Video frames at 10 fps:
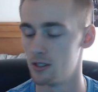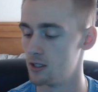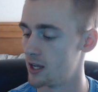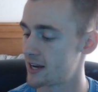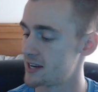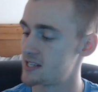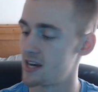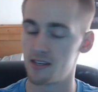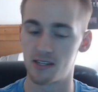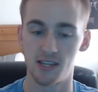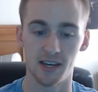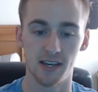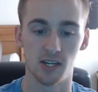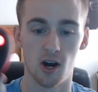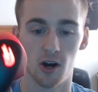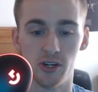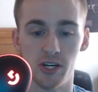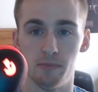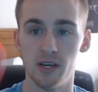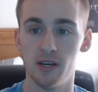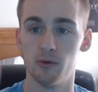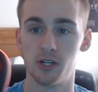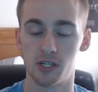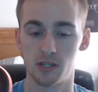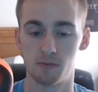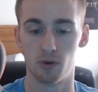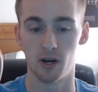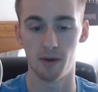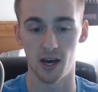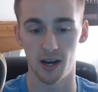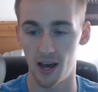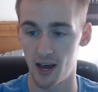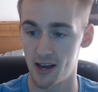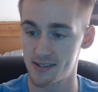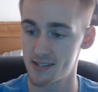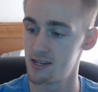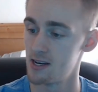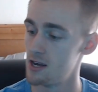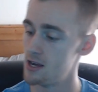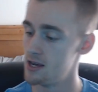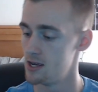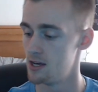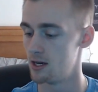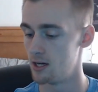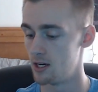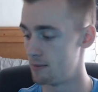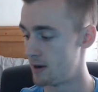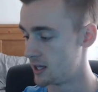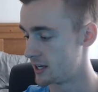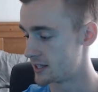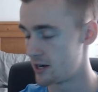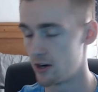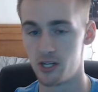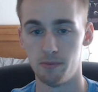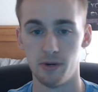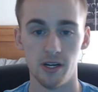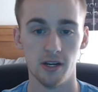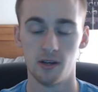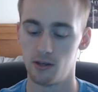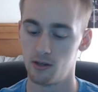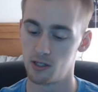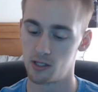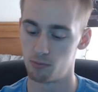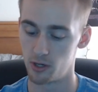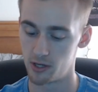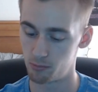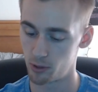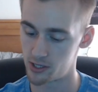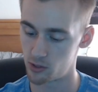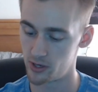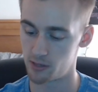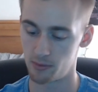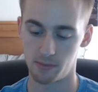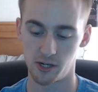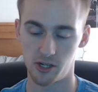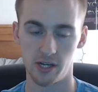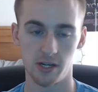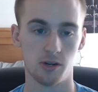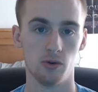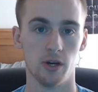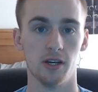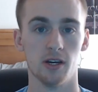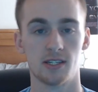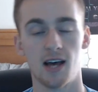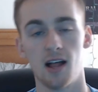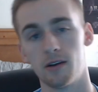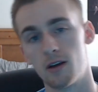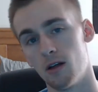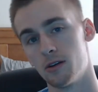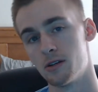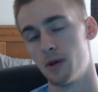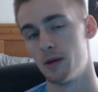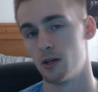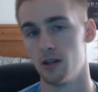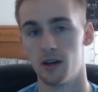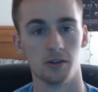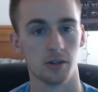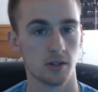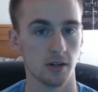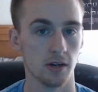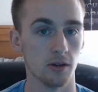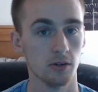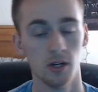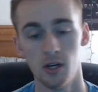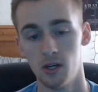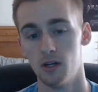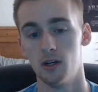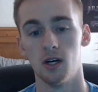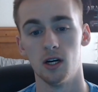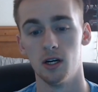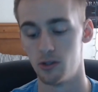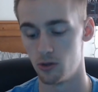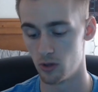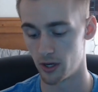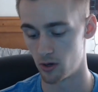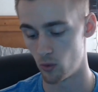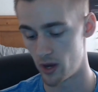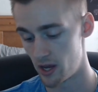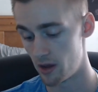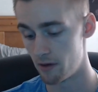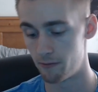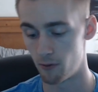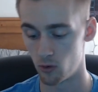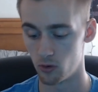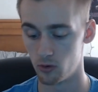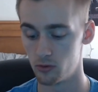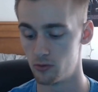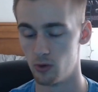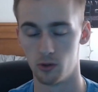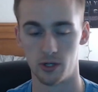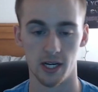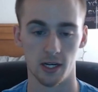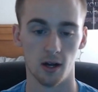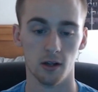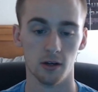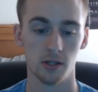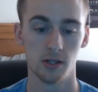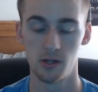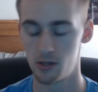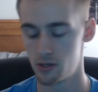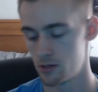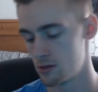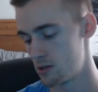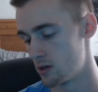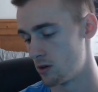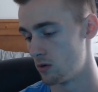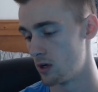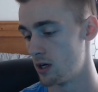like I said, this thing is RGB, which is pretty badass. I like the RGB. It's pretty sweet. Sometimes I change it to a solid color. Sometimes I'll let it just do like a wave or rotate colors. So